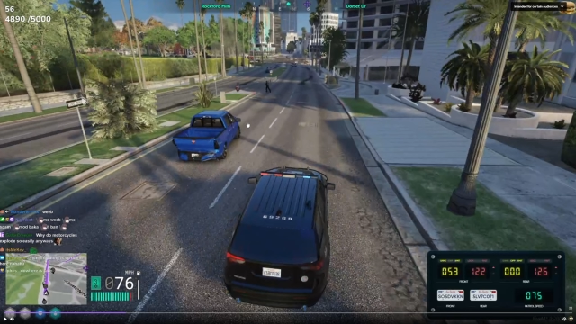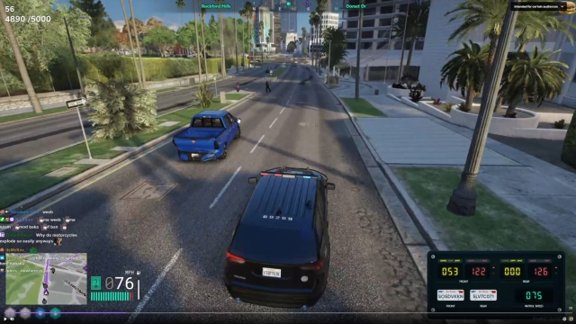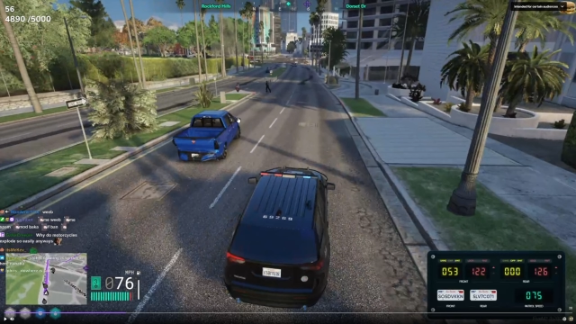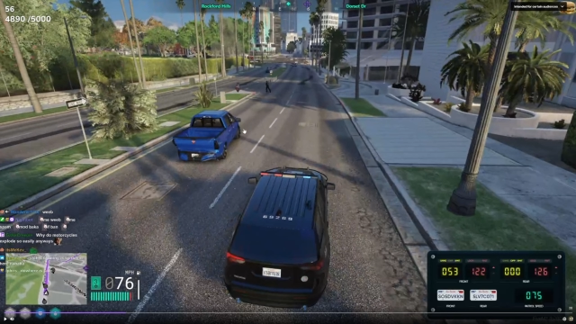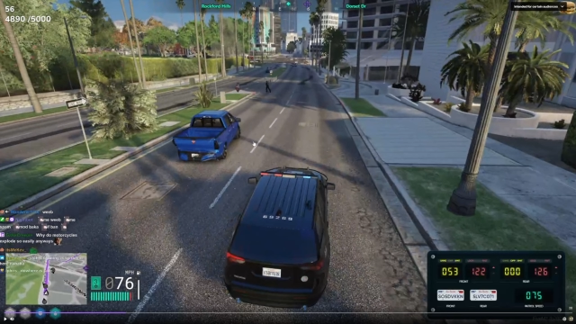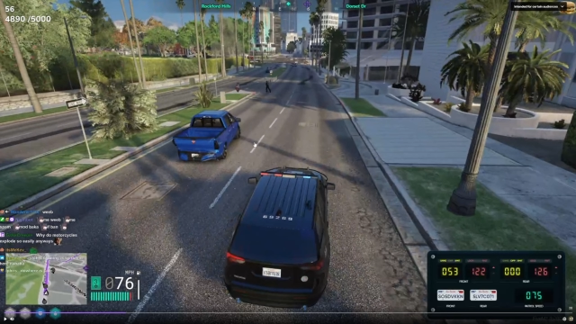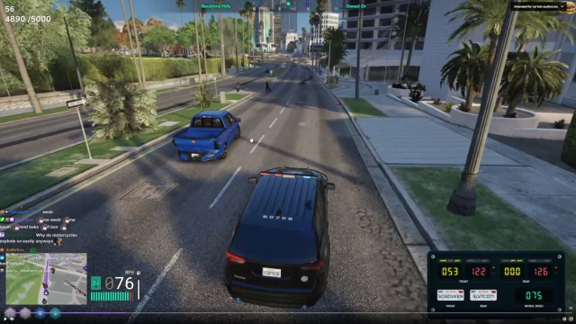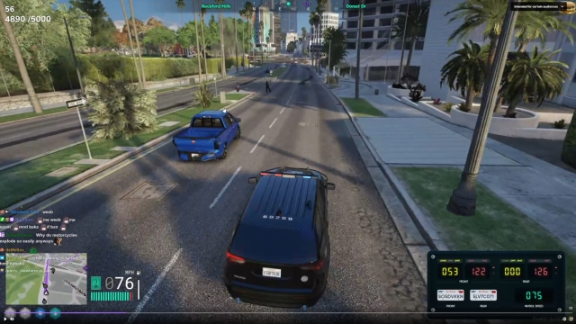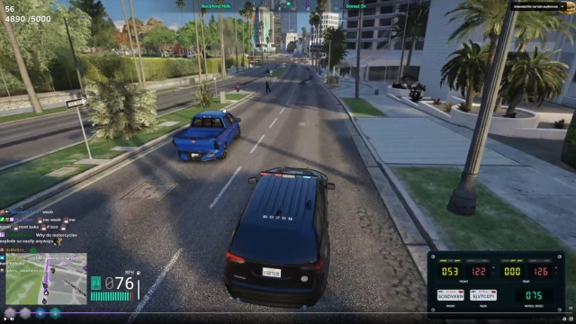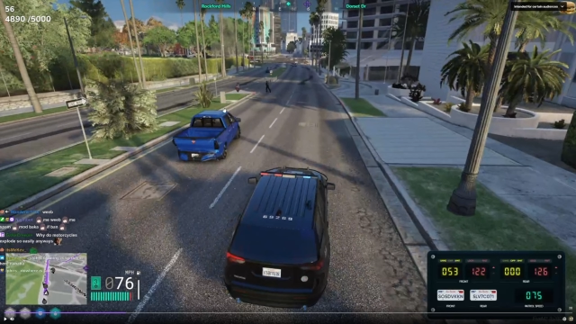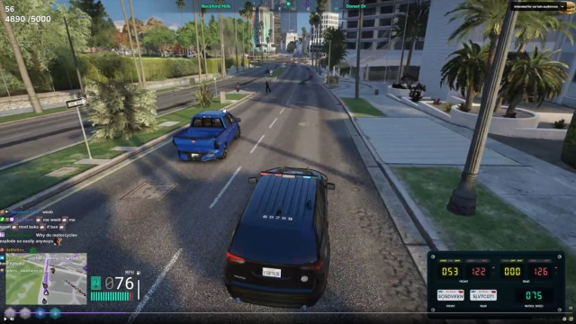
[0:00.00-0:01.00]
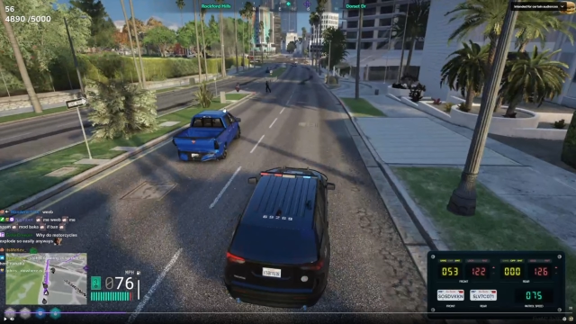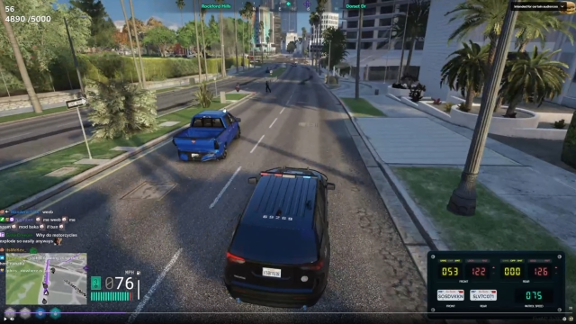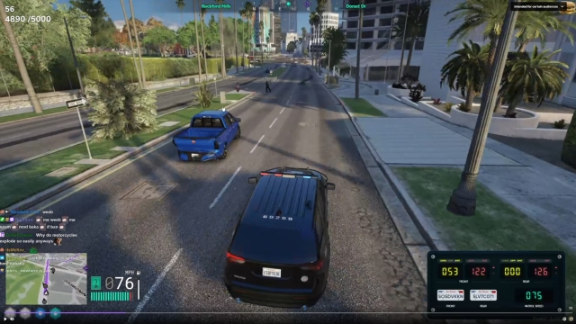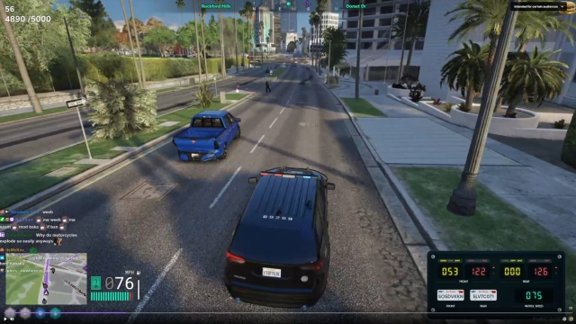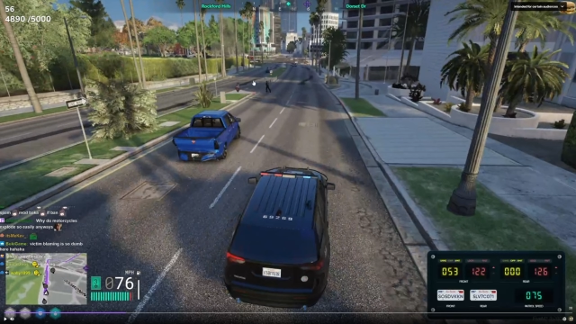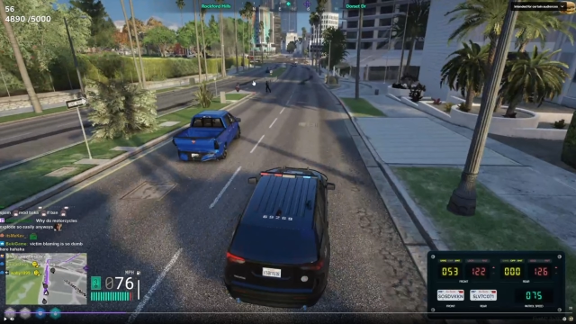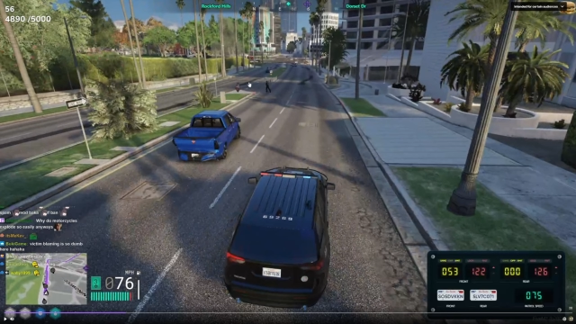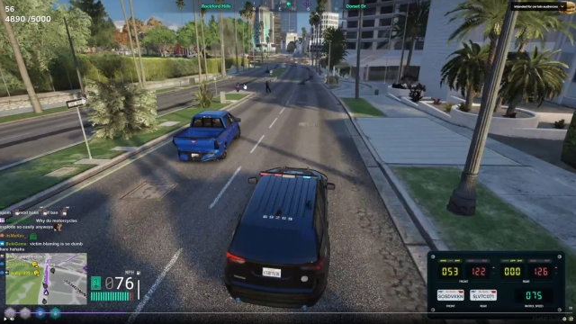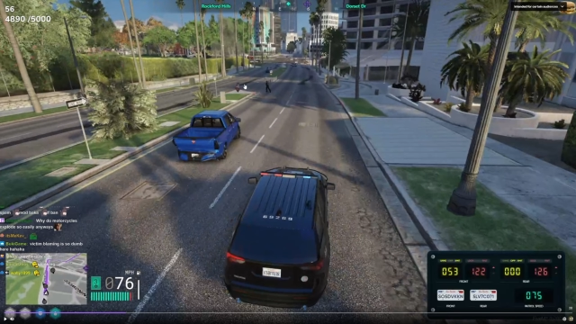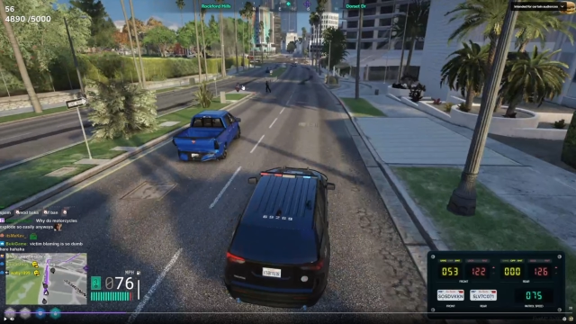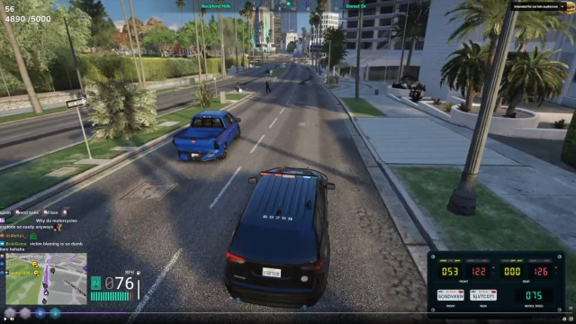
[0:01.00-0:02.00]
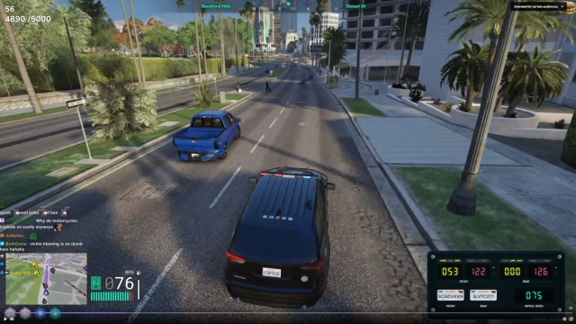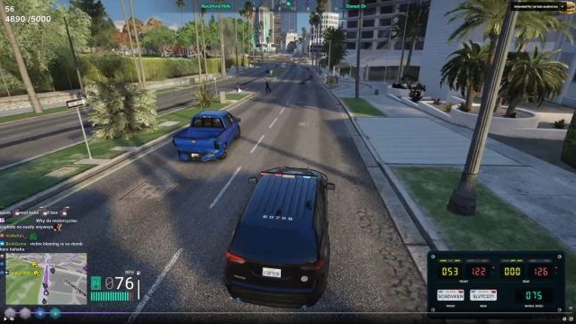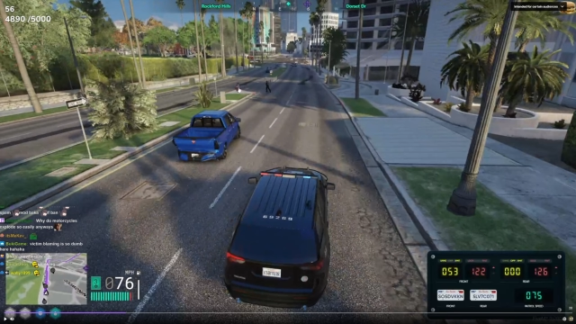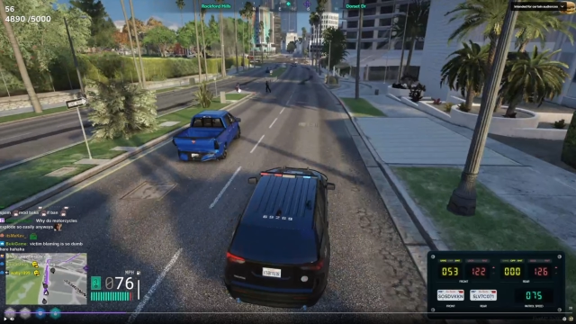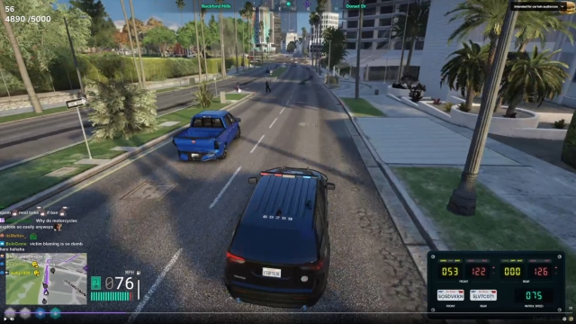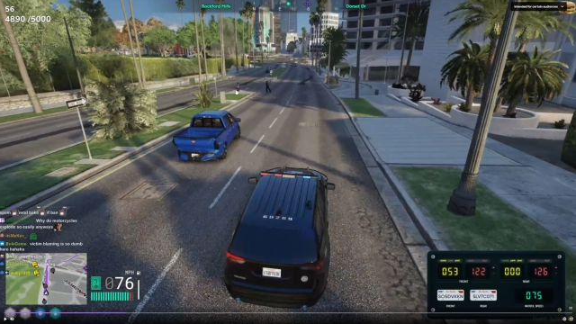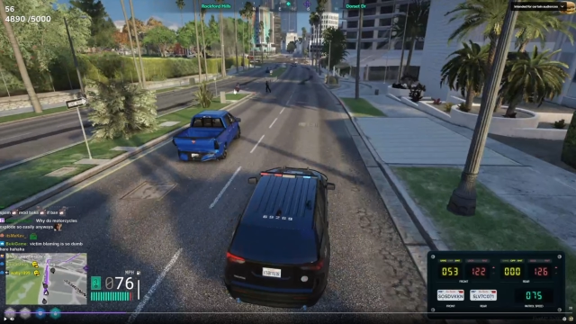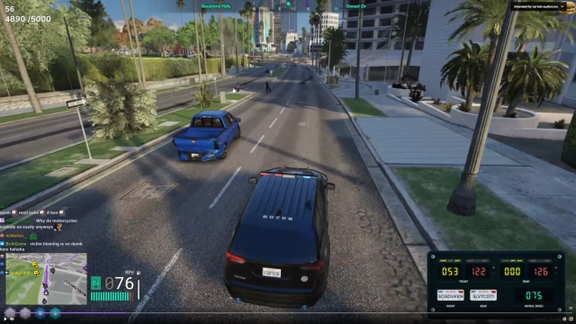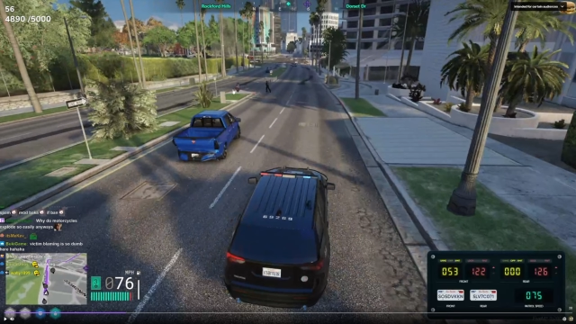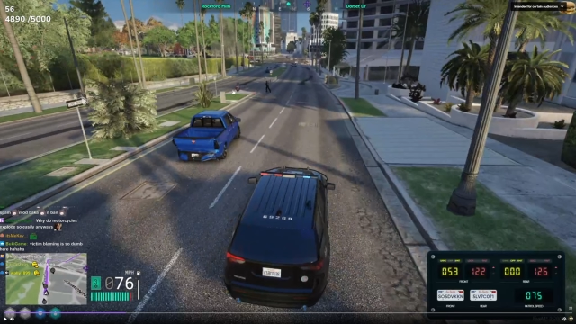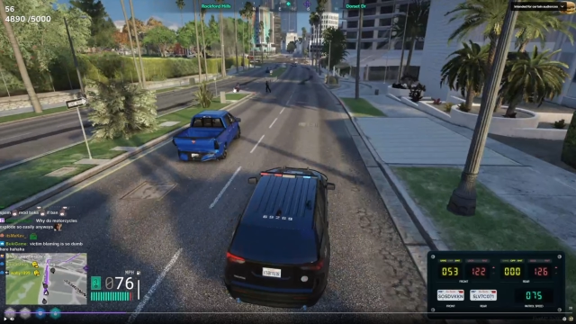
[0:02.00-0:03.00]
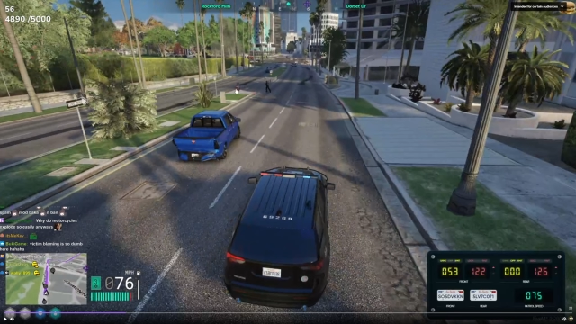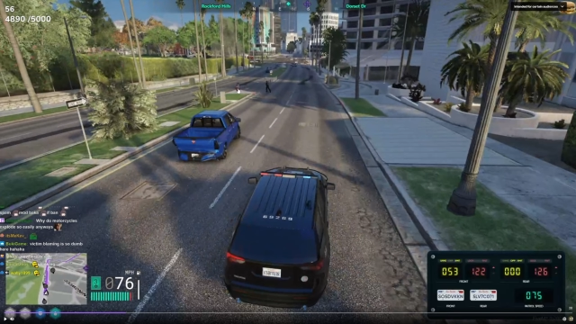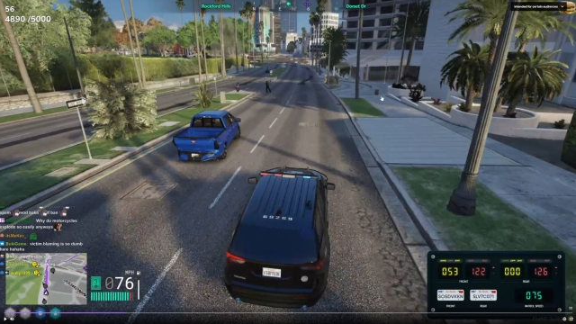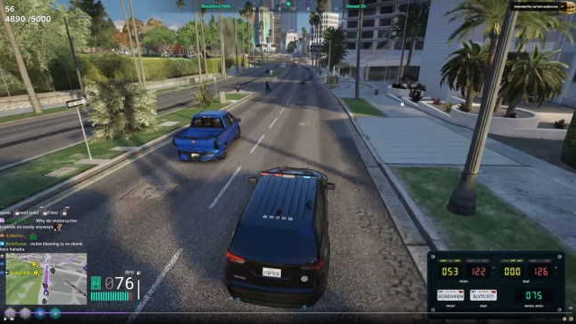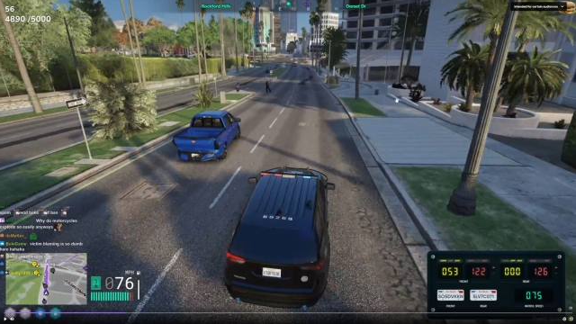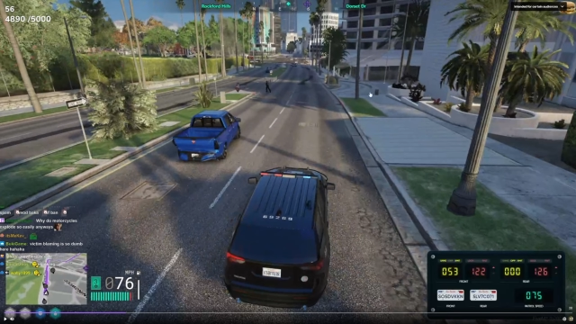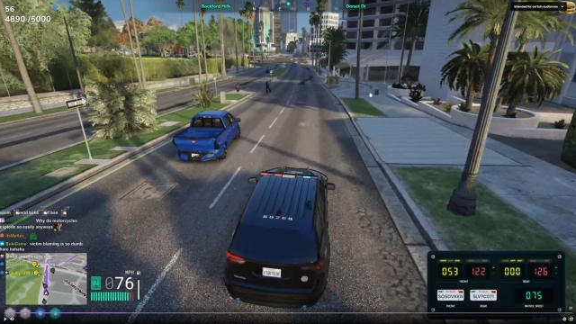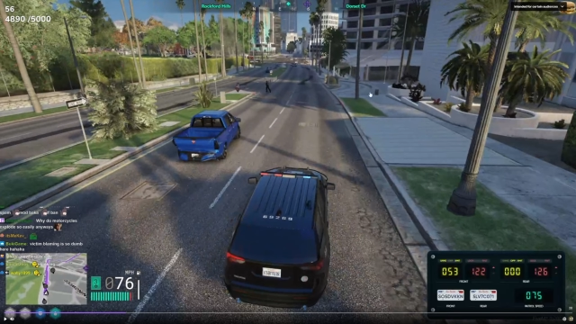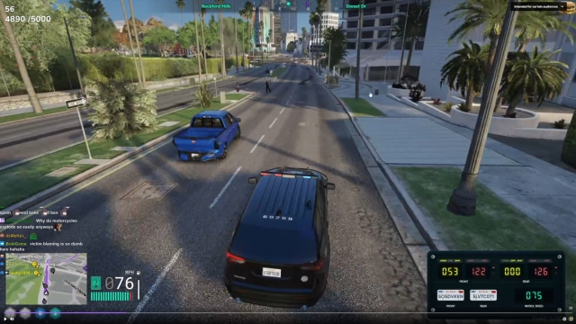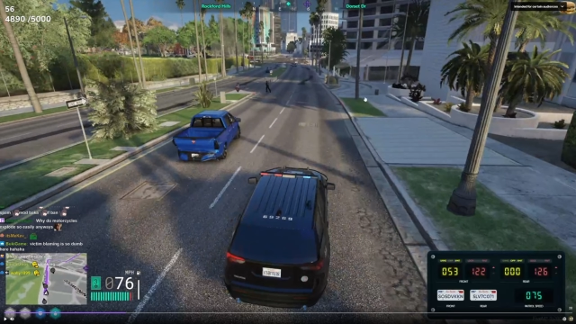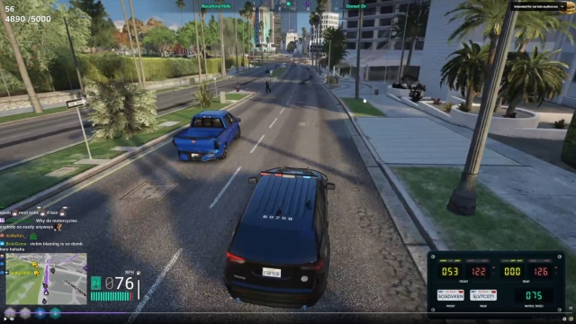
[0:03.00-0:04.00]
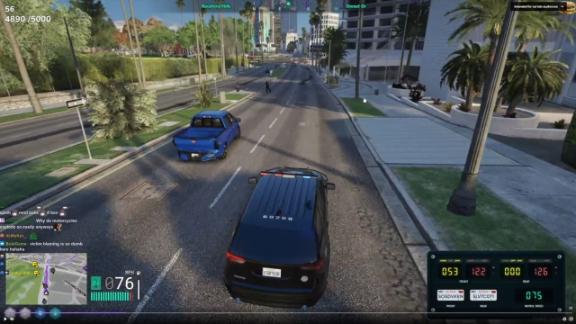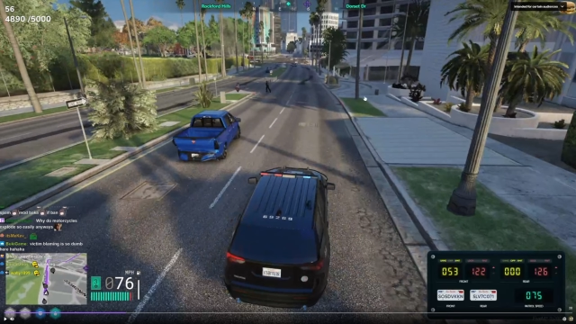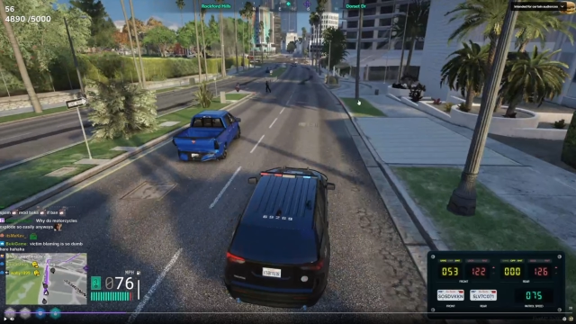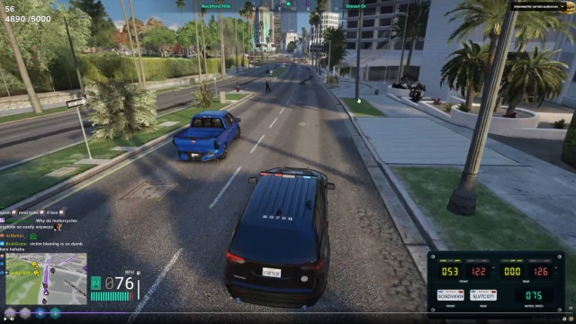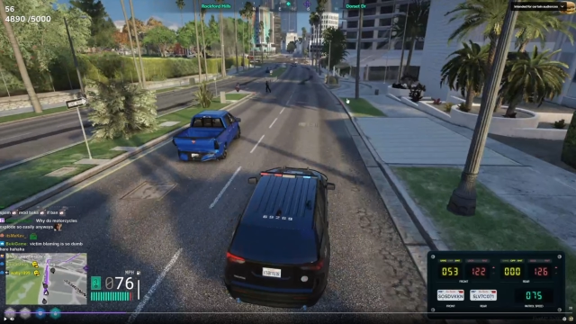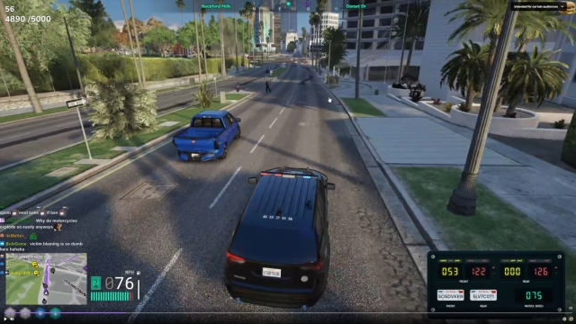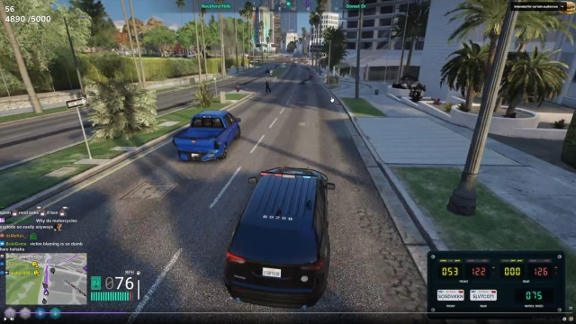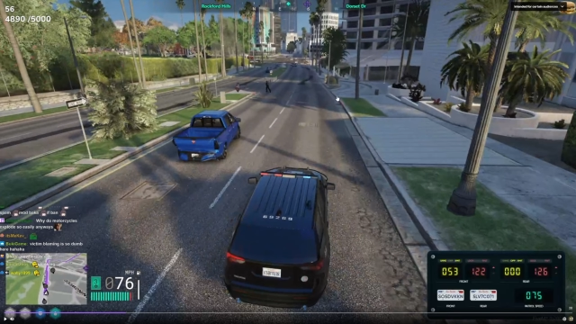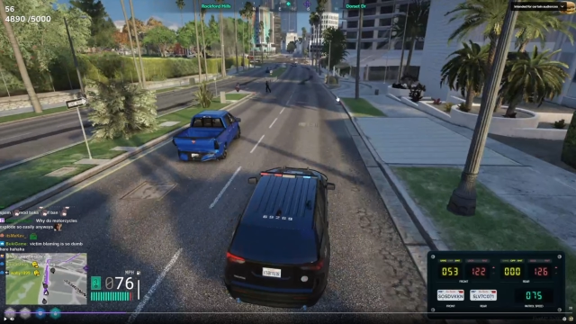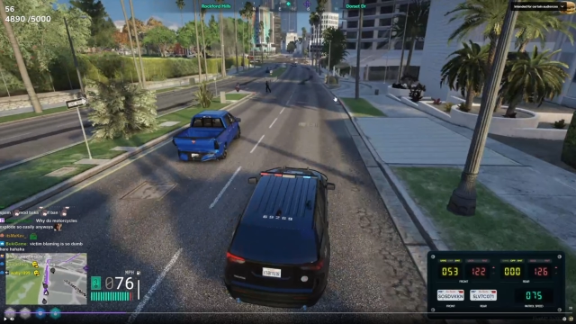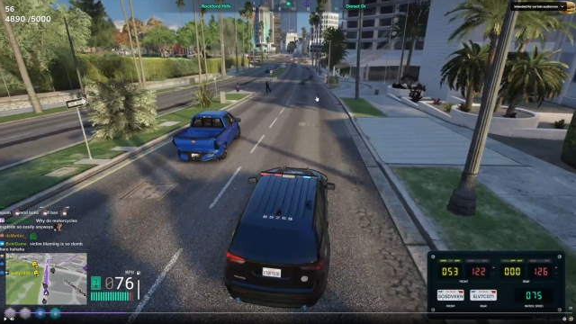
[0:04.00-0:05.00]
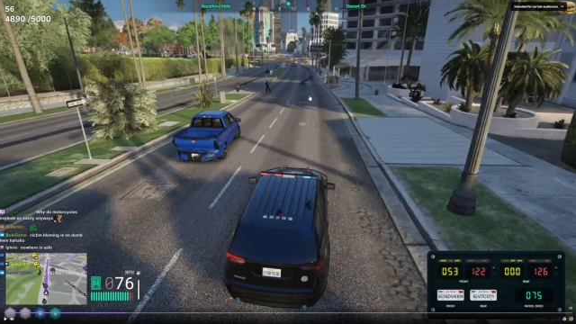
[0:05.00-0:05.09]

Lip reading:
Nobody's mouth can be seen.